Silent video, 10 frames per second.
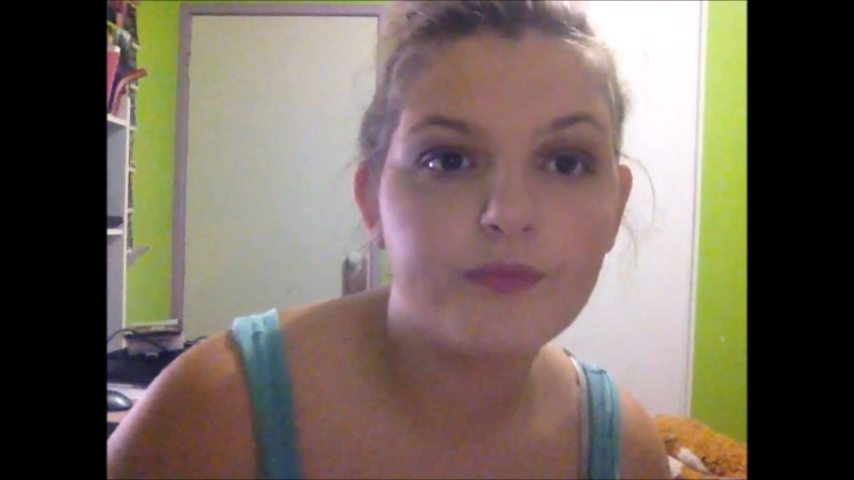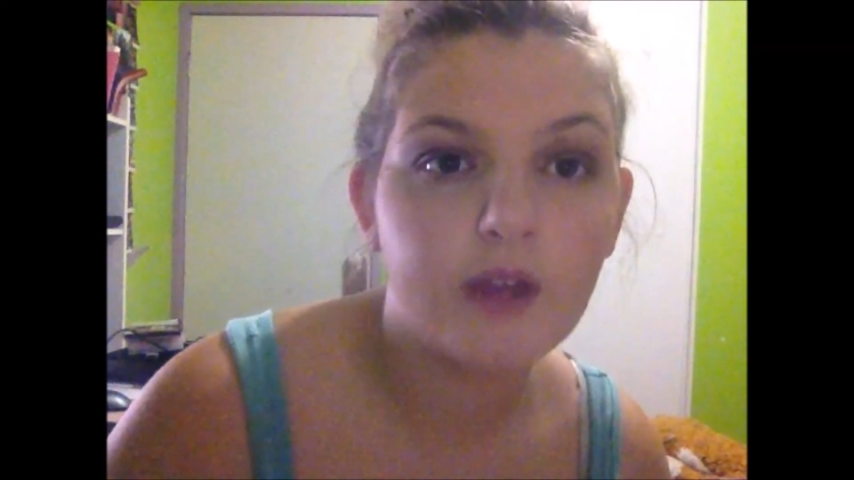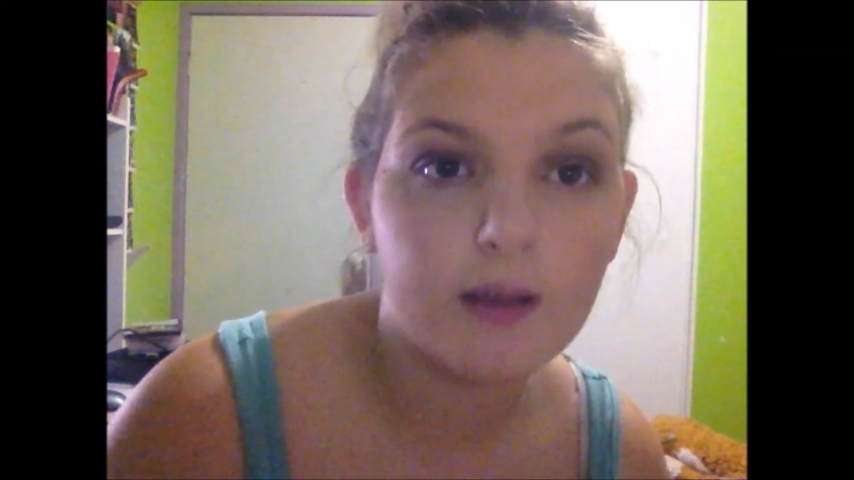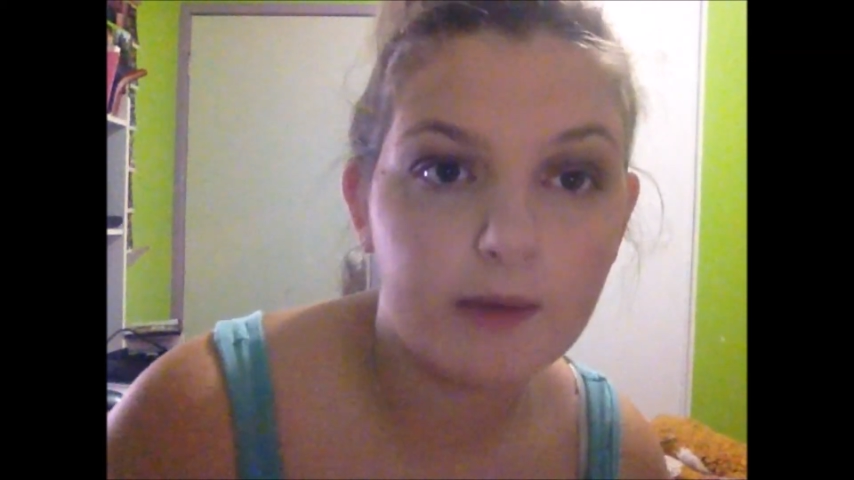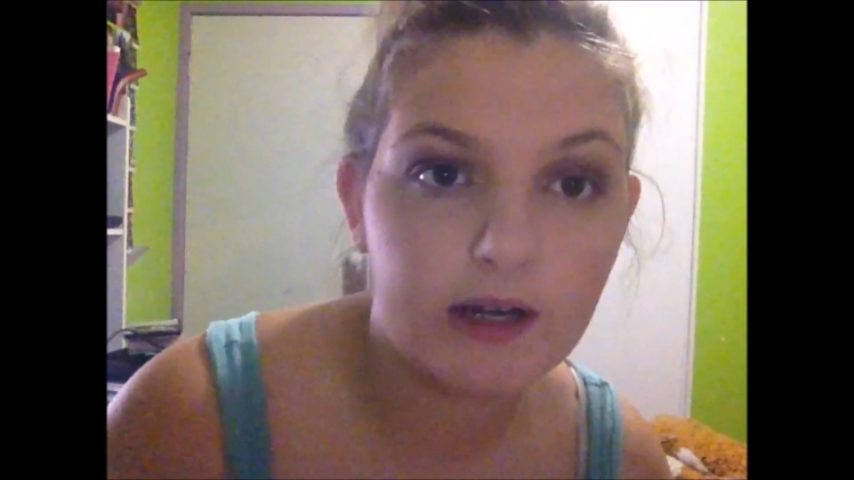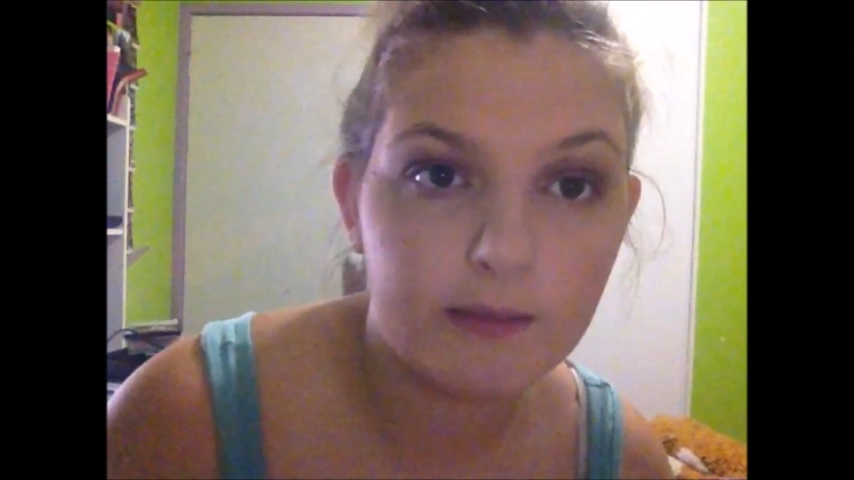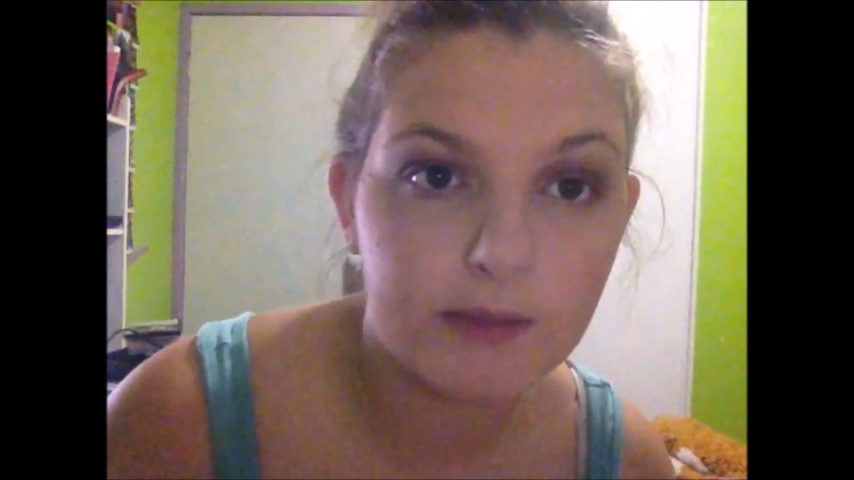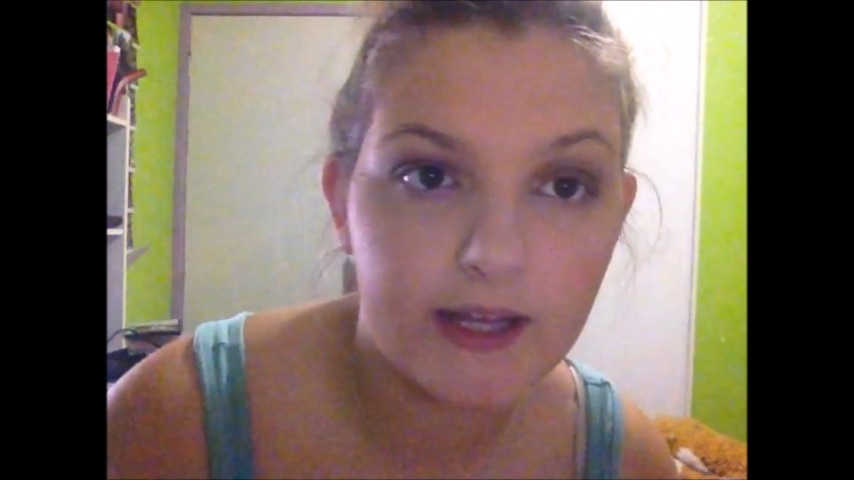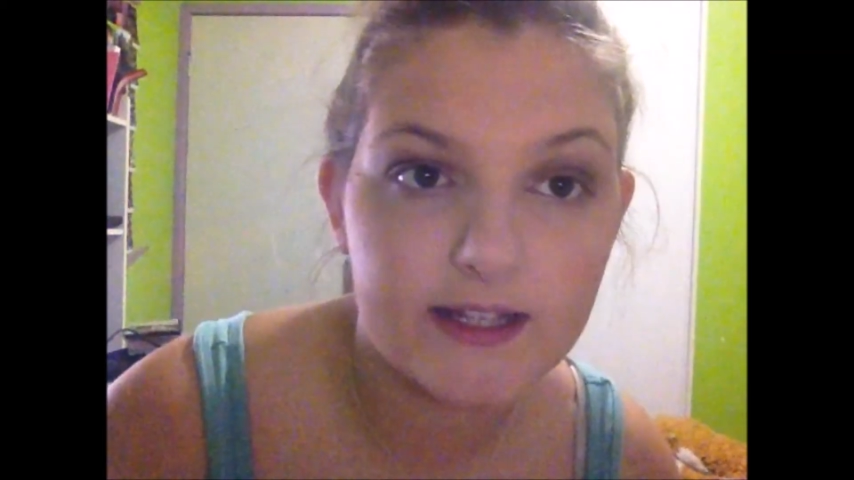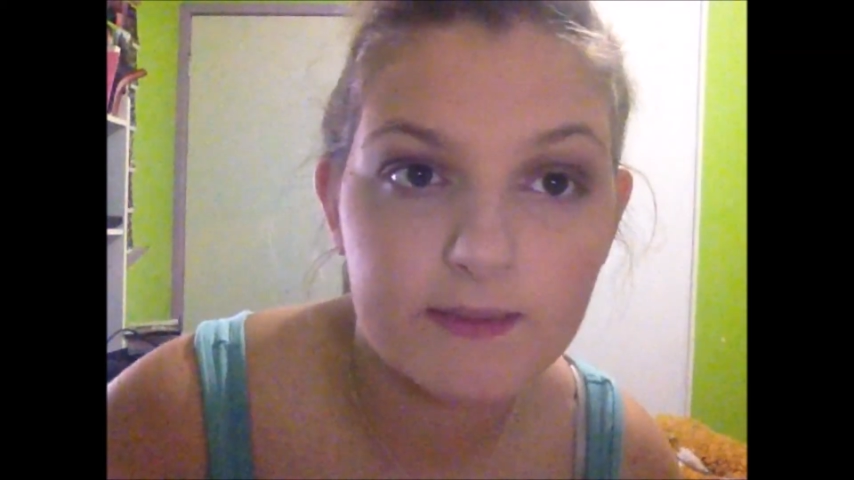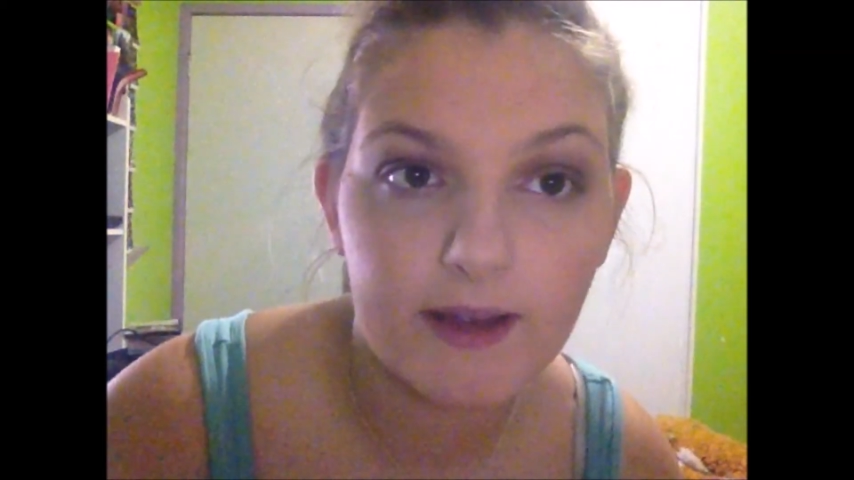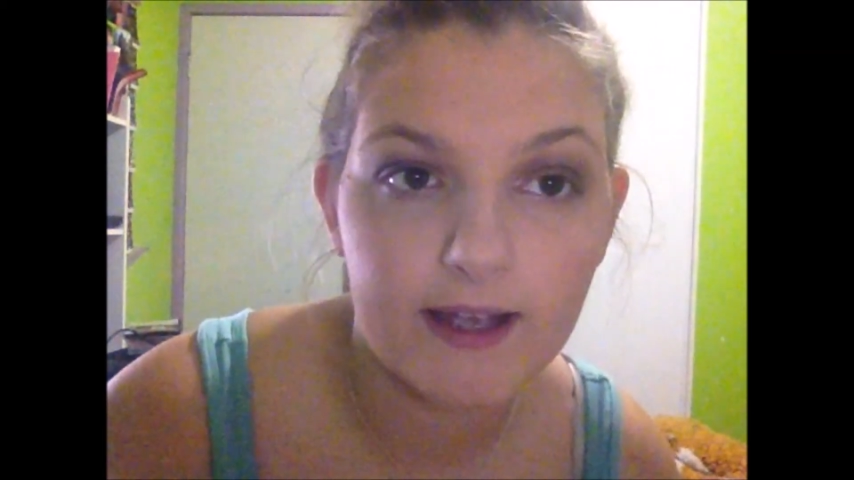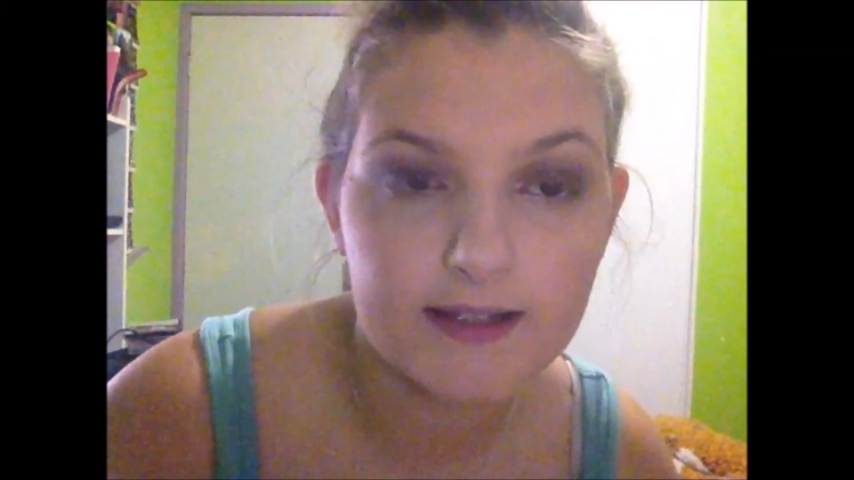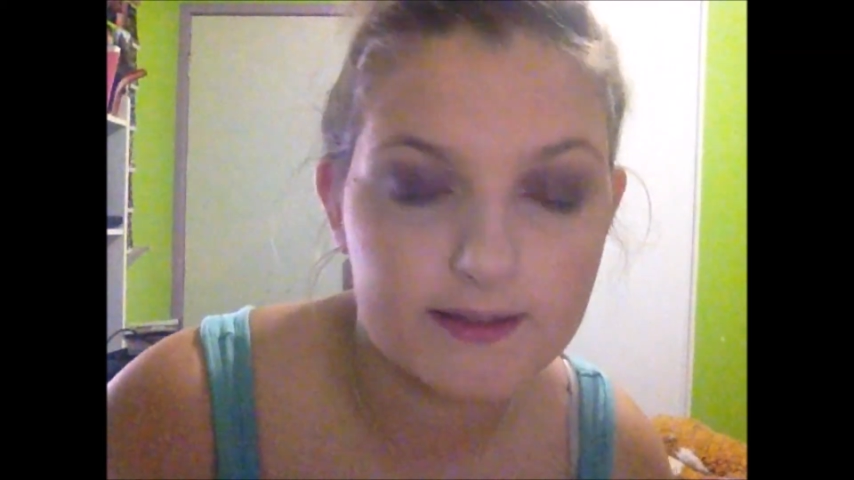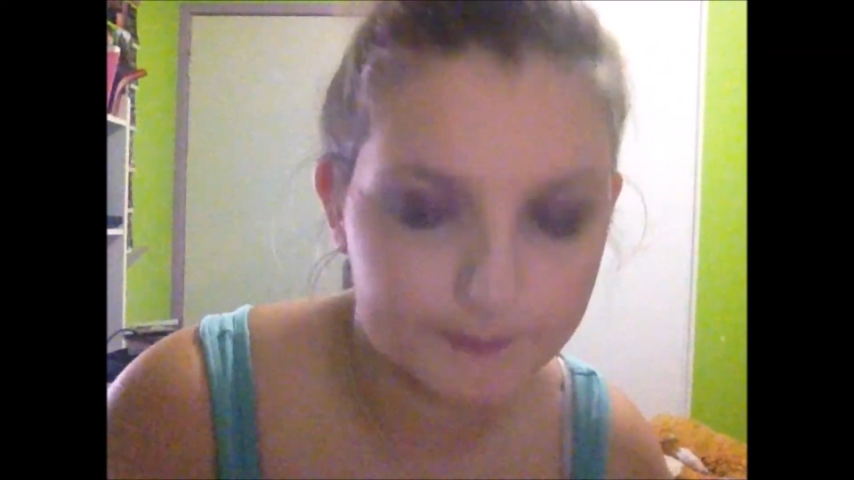and I'm going to apply it to my
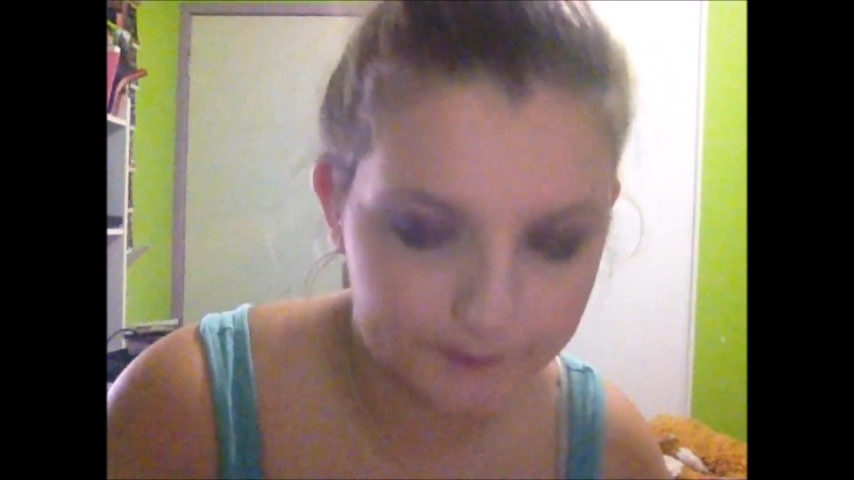eyes.